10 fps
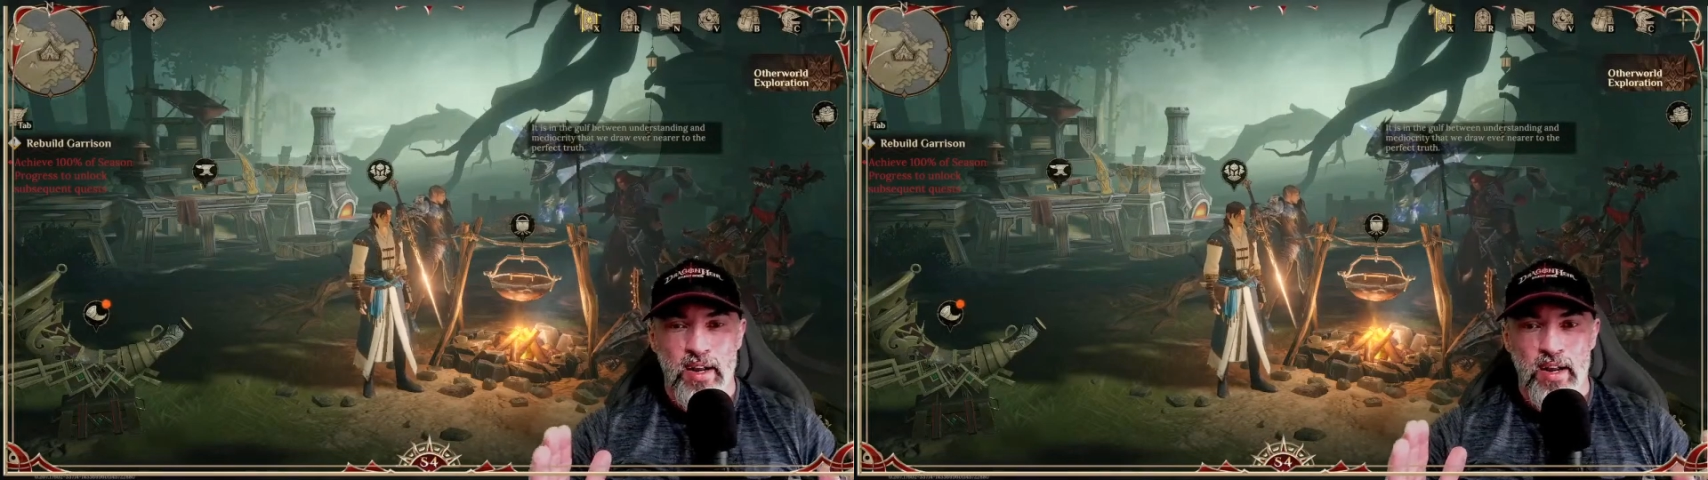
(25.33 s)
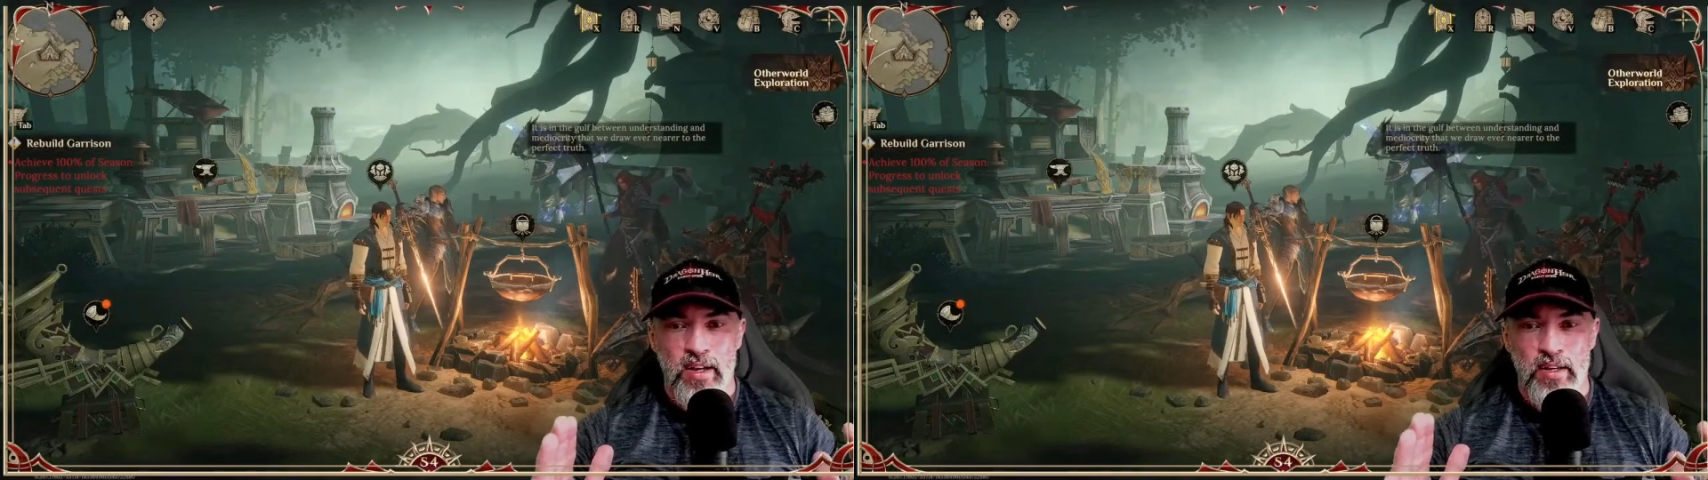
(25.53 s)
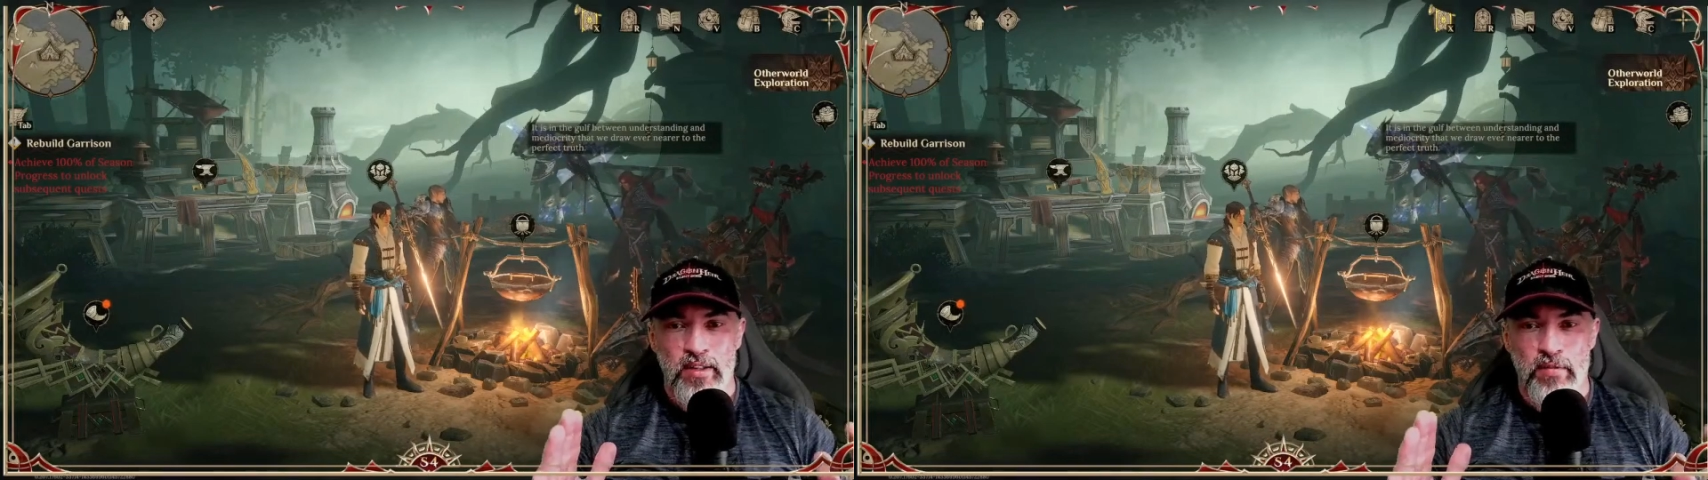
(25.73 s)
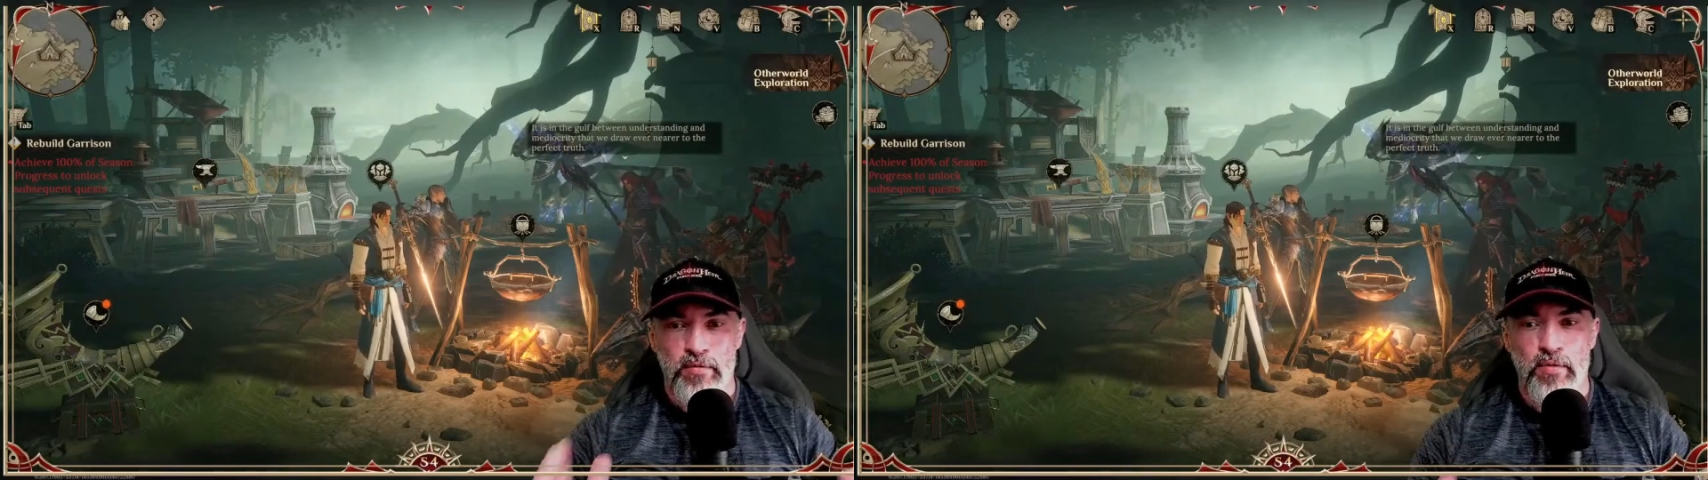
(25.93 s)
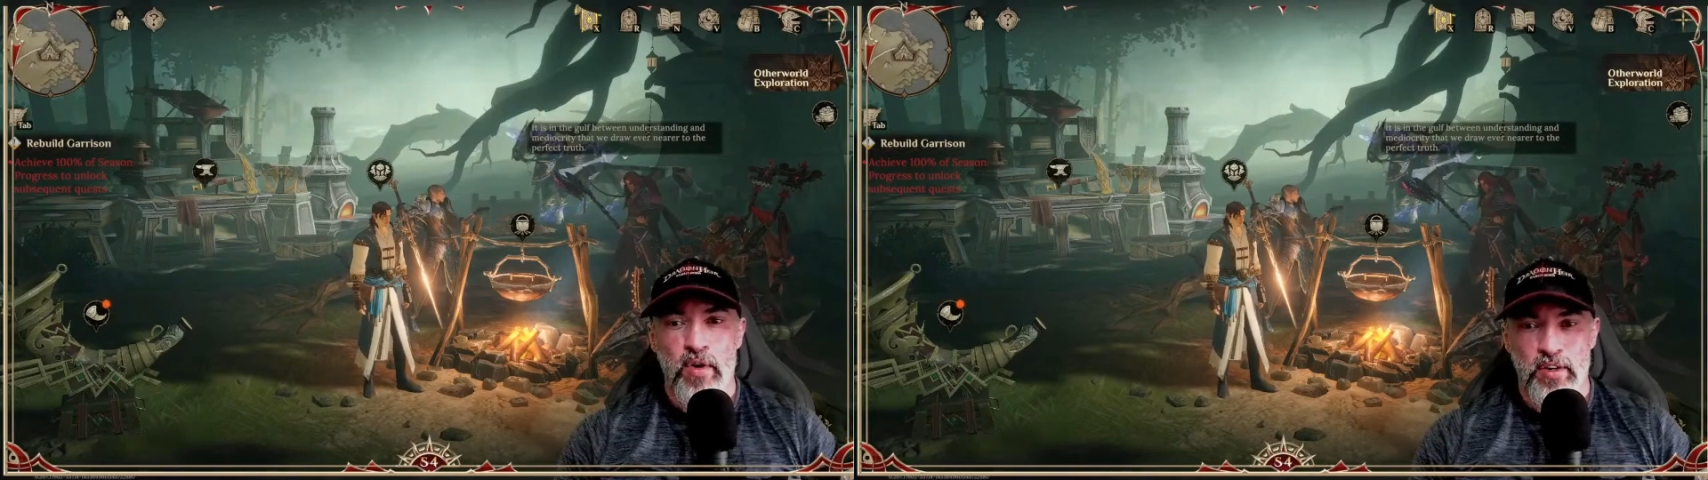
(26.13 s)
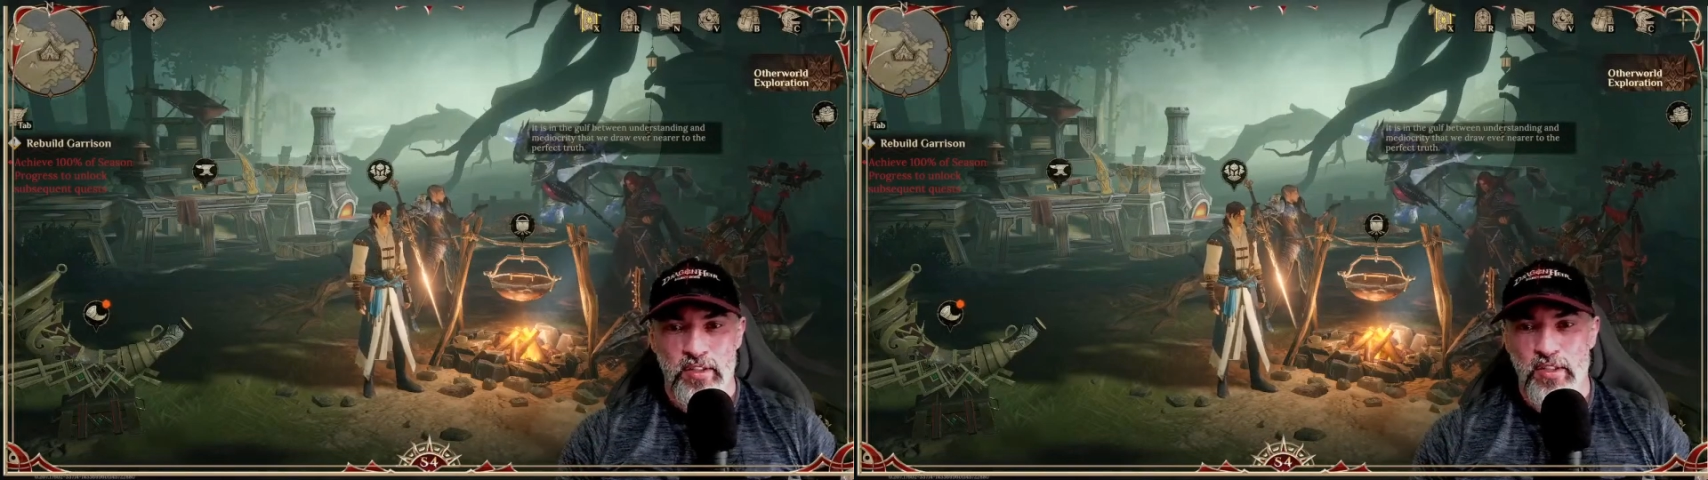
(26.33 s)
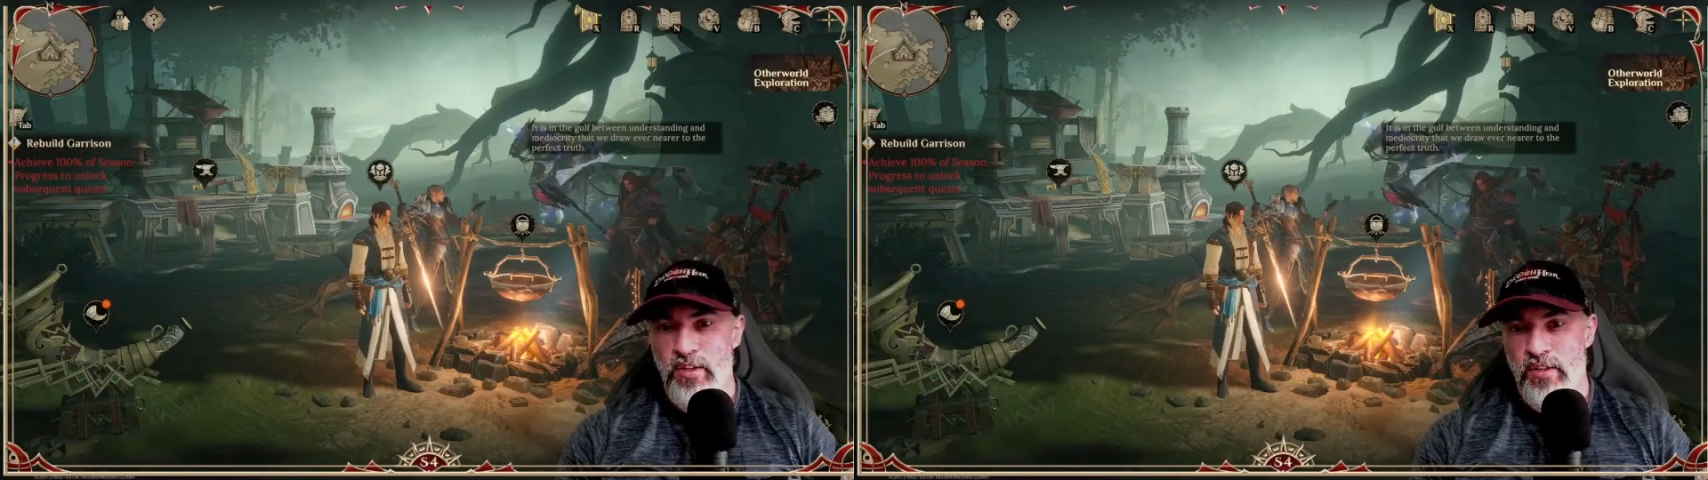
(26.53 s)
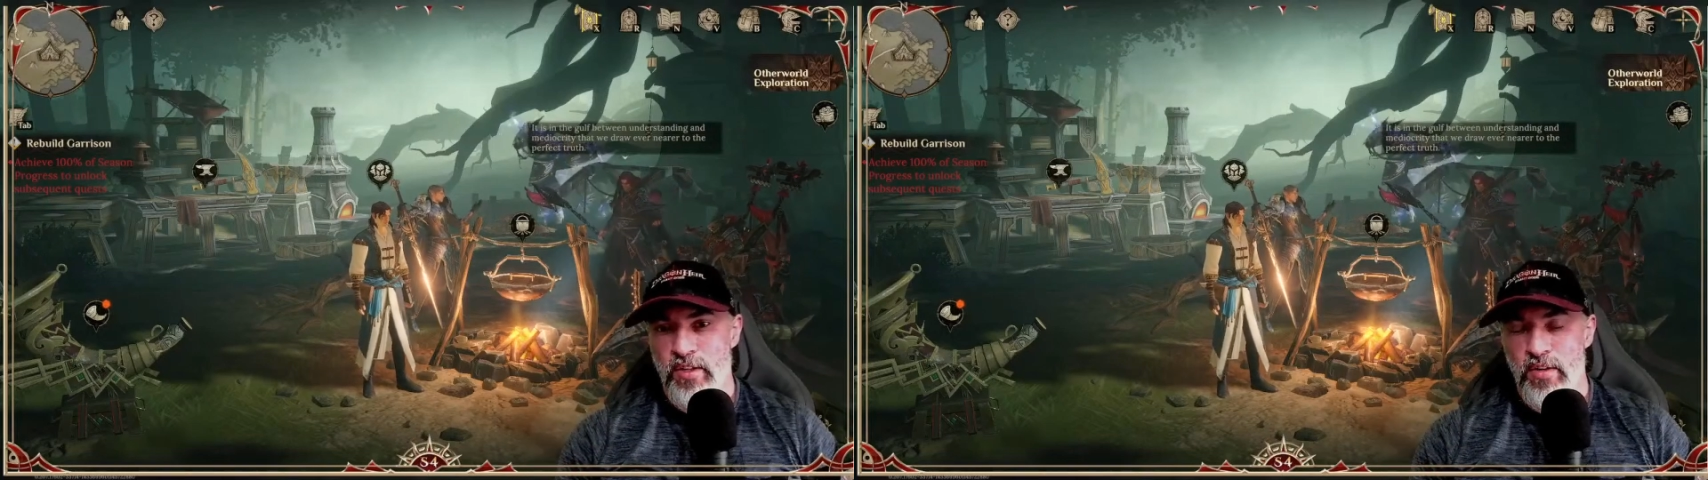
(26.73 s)
in the 4th
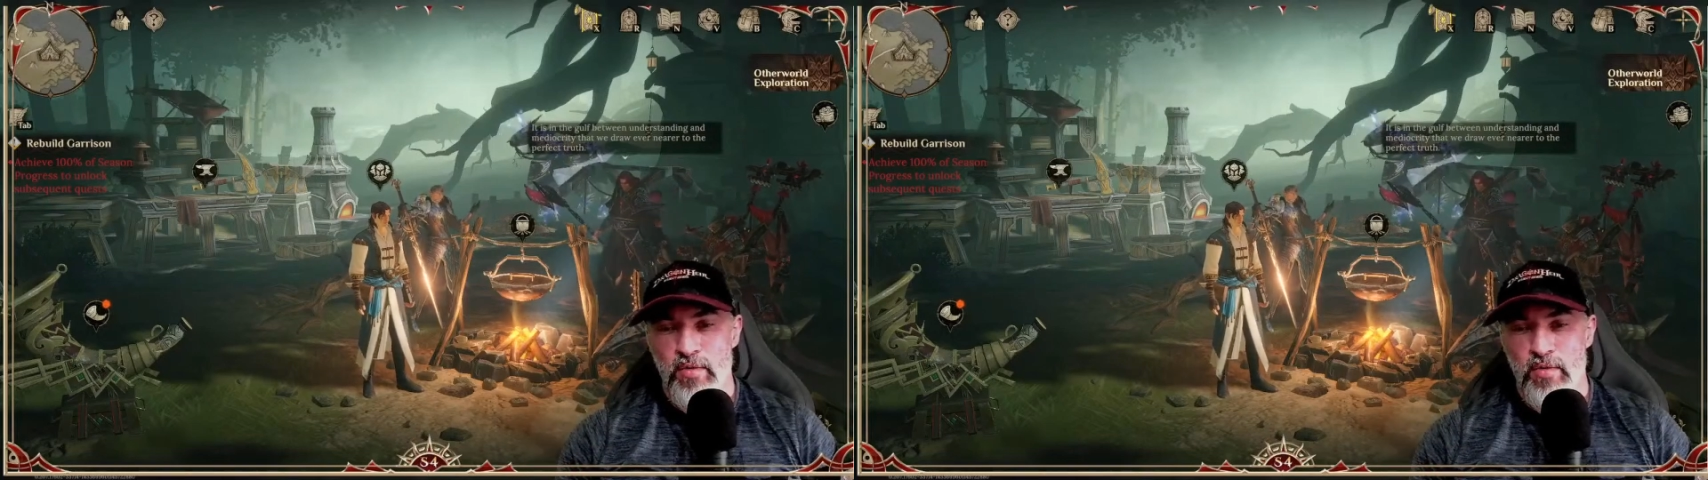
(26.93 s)
season.